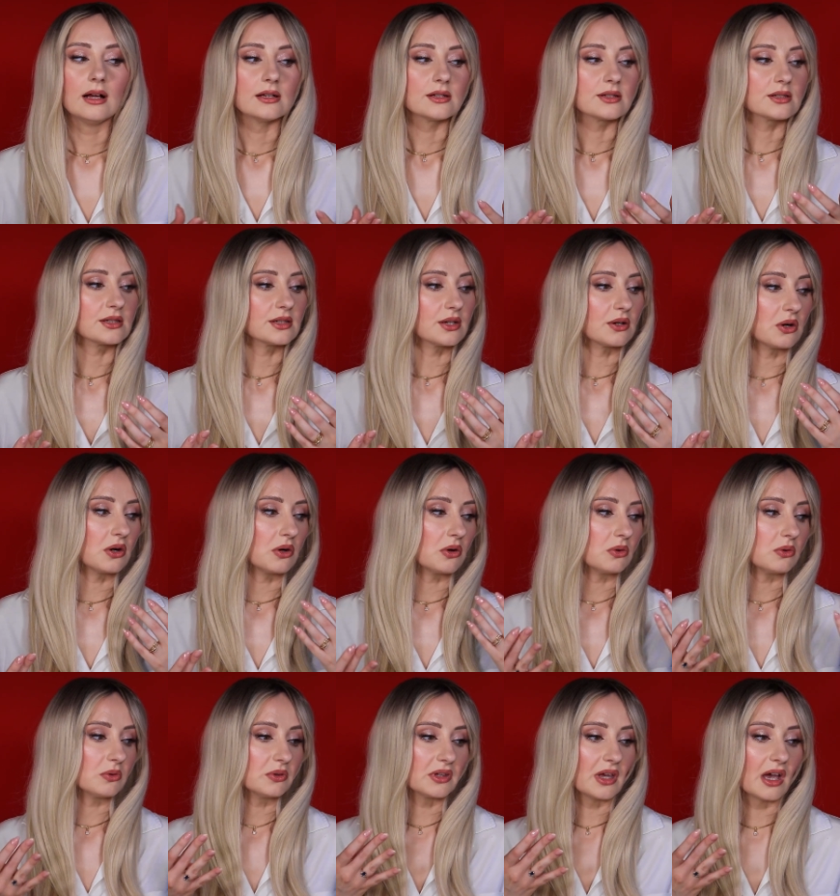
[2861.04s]

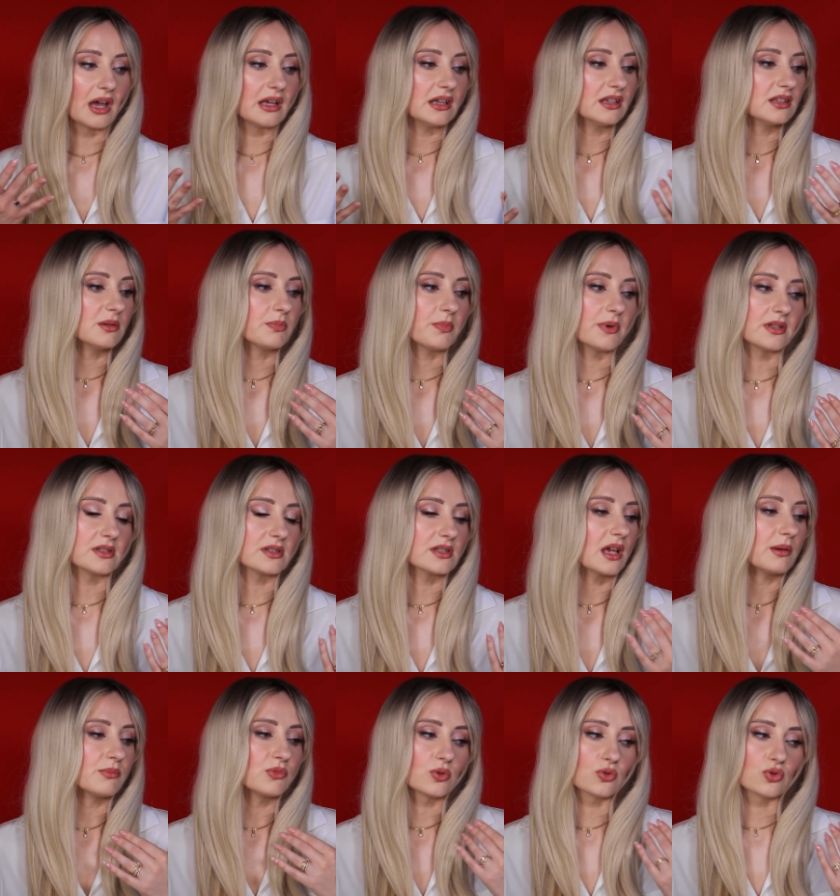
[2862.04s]
So yeah, it depends.
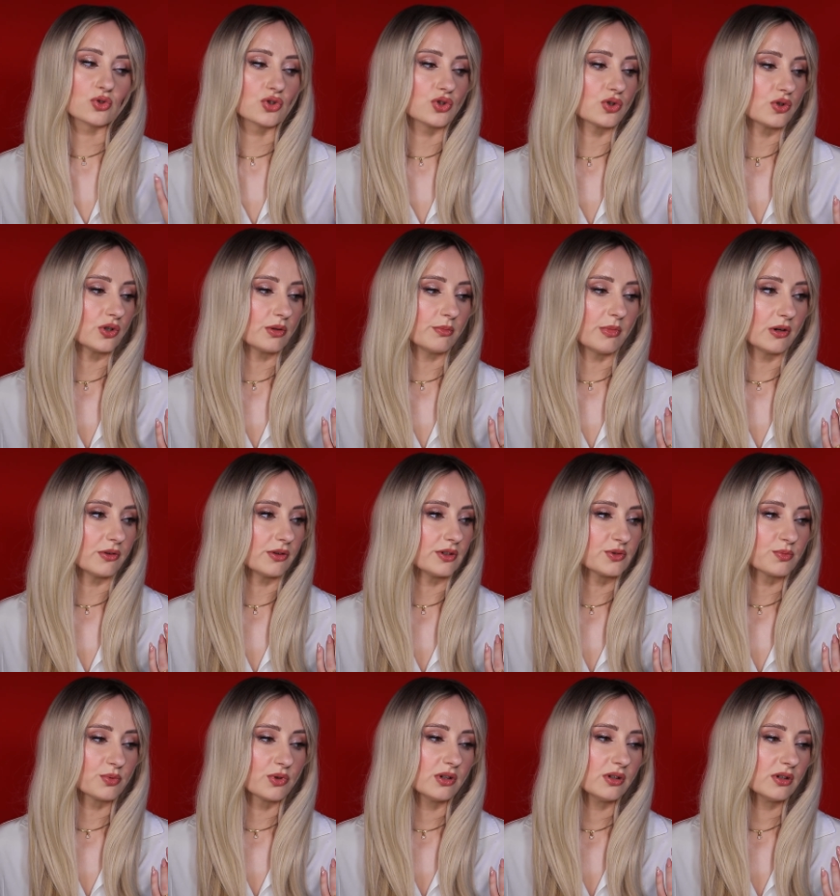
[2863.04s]
I'm not sure about
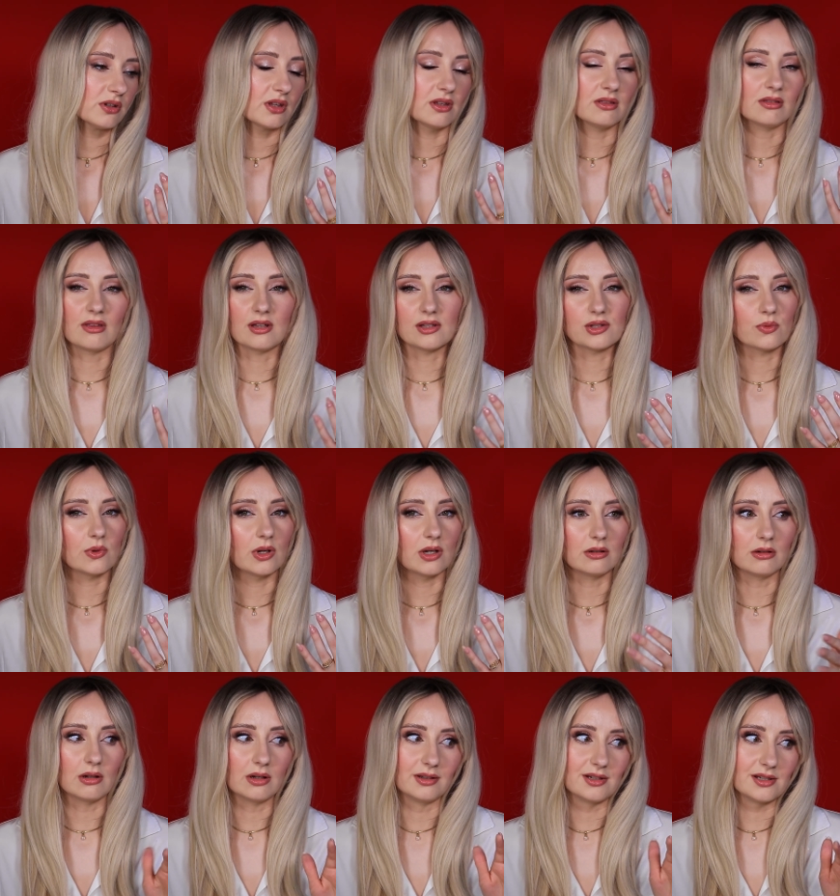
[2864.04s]
this product, and that's
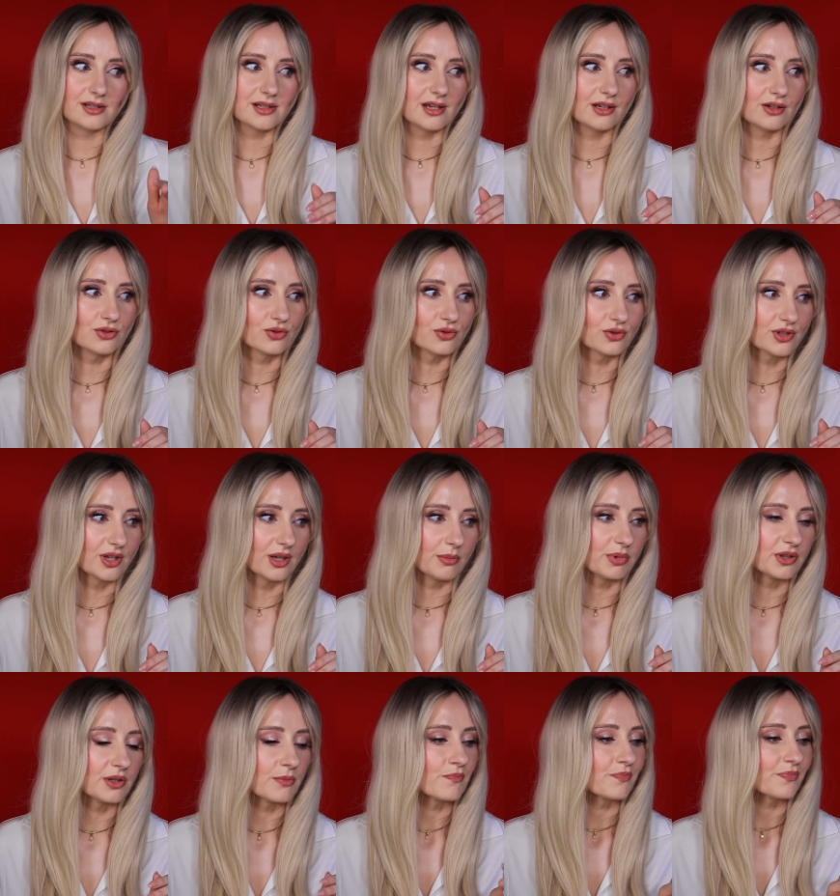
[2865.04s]
why I decided to
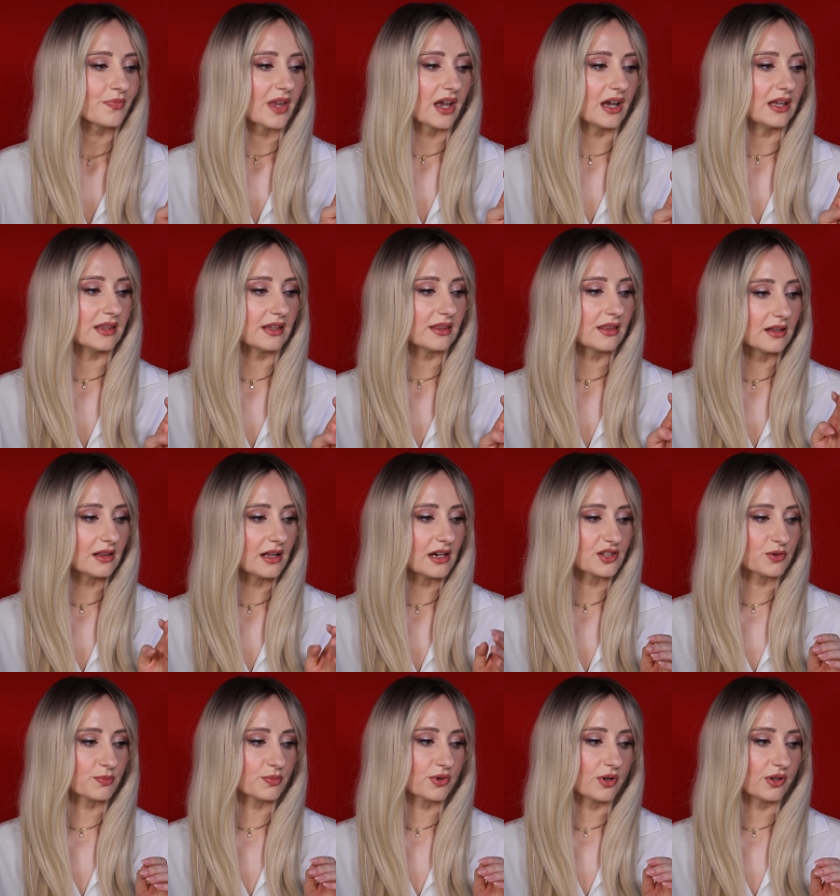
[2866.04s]
skip it. And the
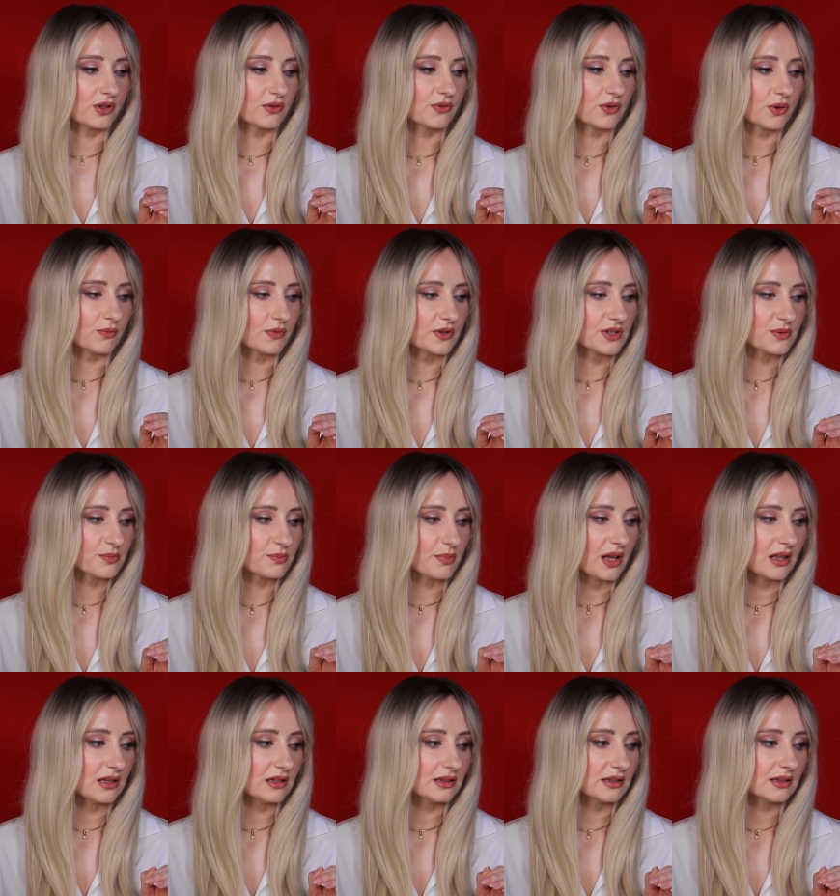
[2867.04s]
last product from this
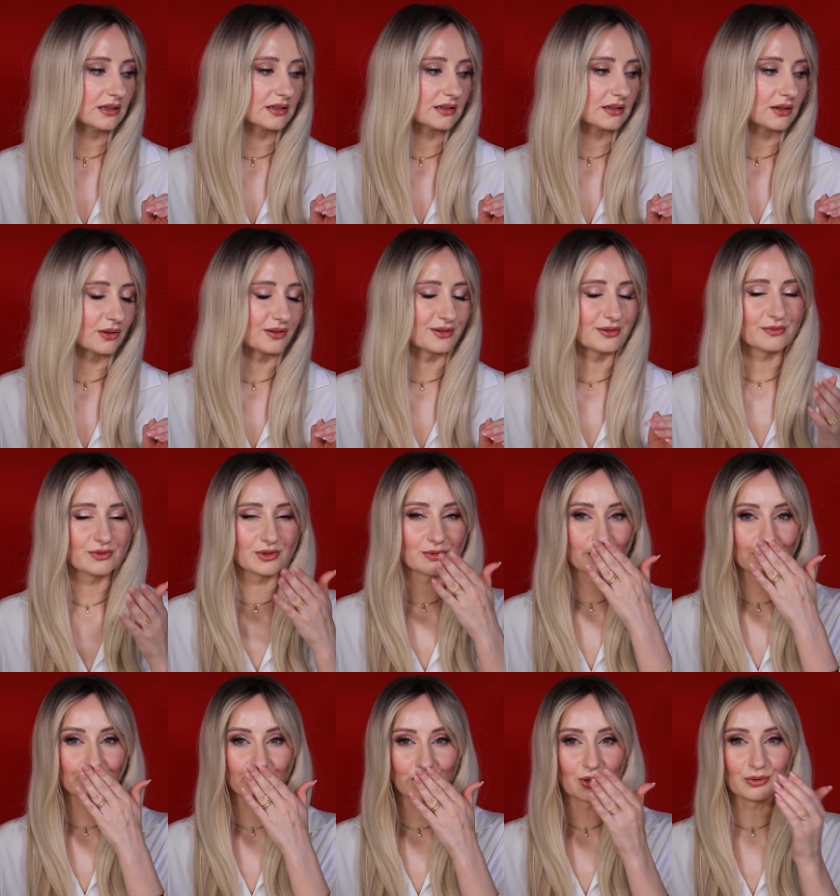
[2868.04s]
palette,
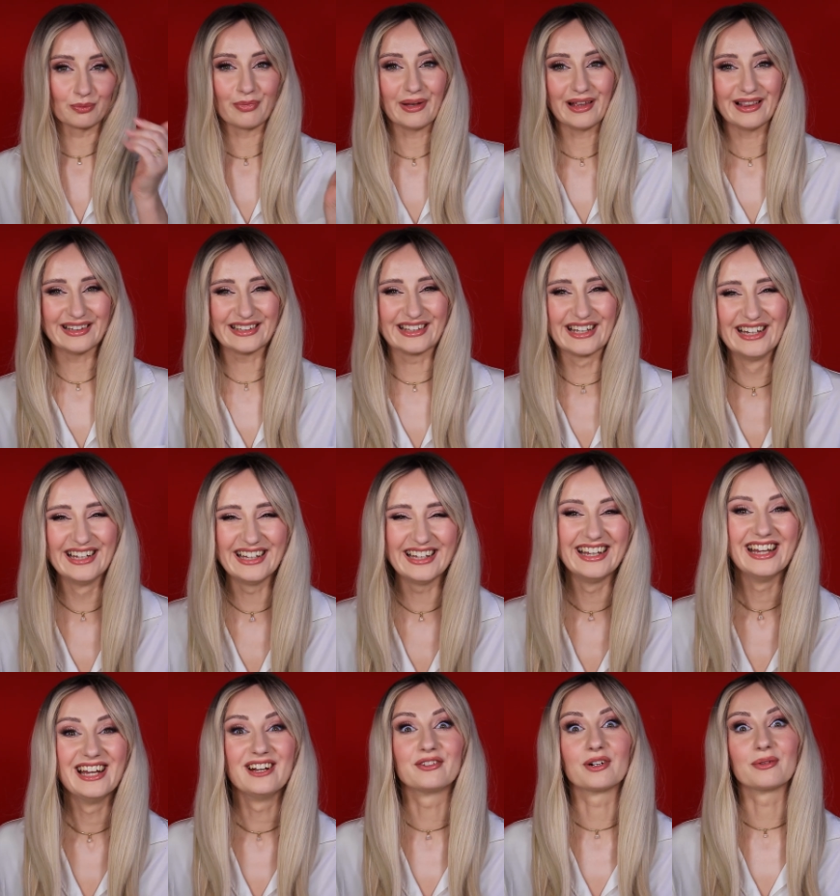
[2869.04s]
not palette,
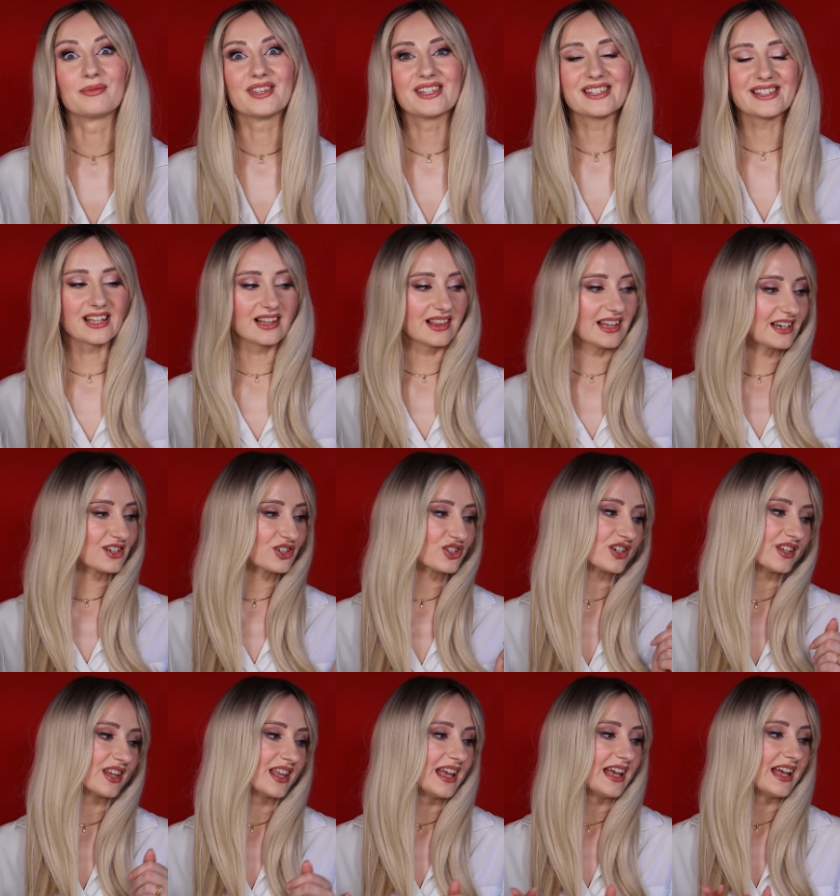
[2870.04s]
from this
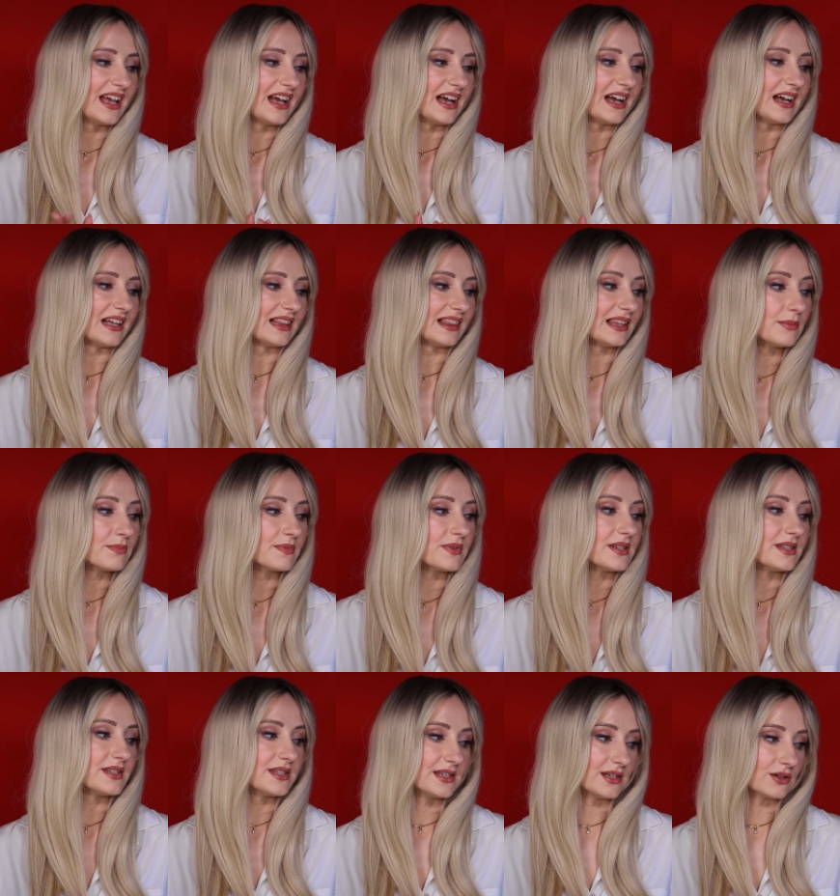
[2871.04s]
collection, a lip
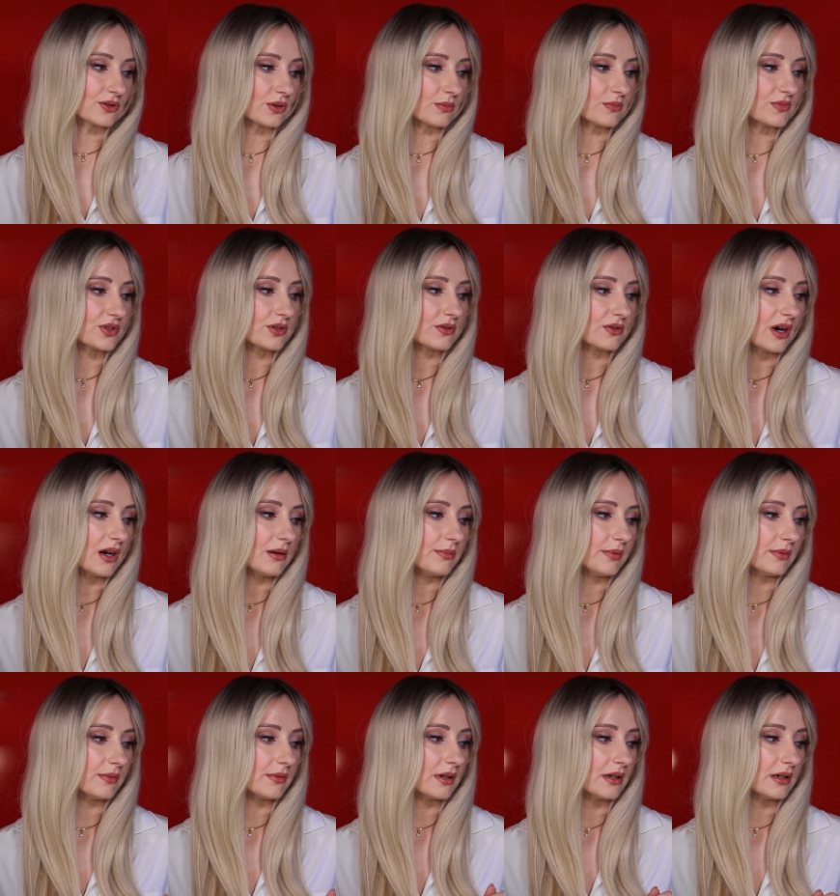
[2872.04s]
serum
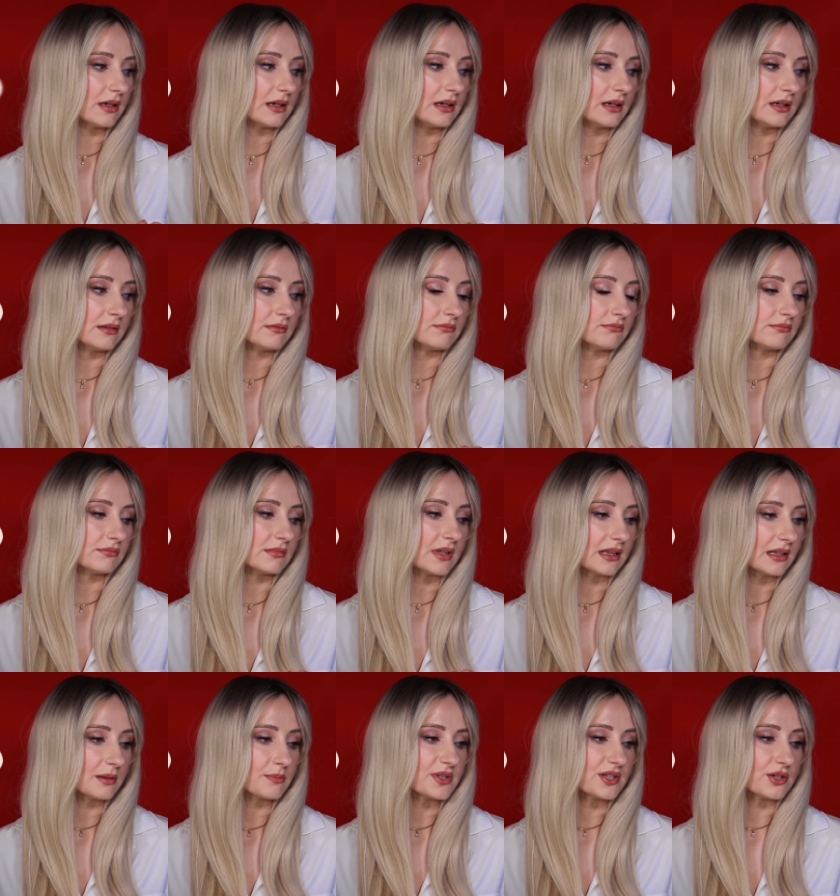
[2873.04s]
scrub and
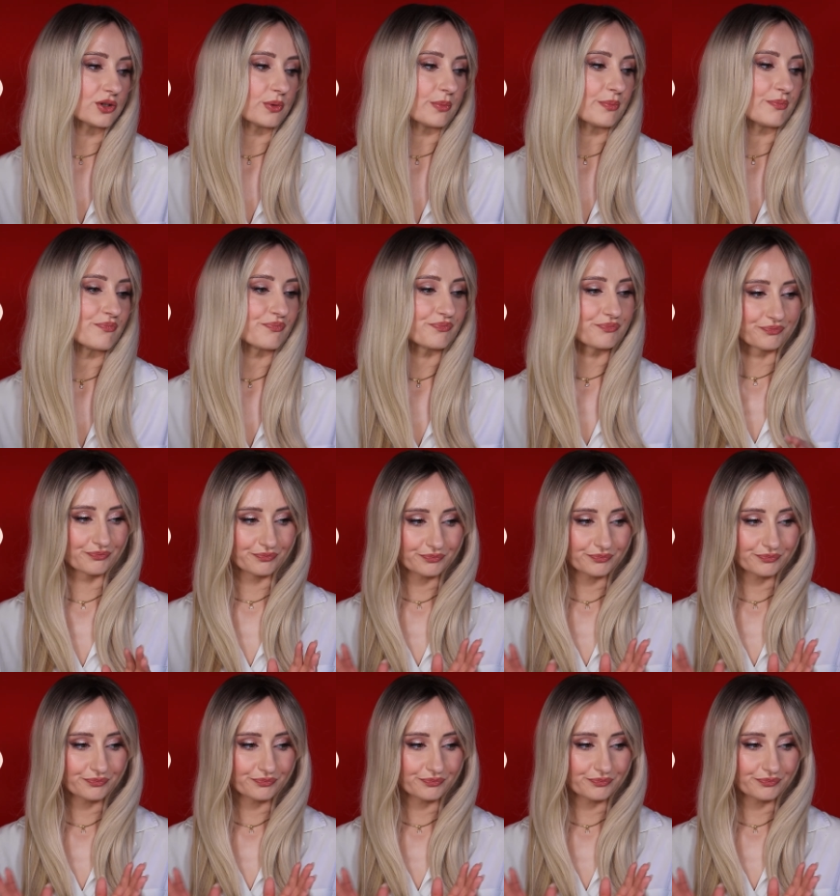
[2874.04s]
a lip serum.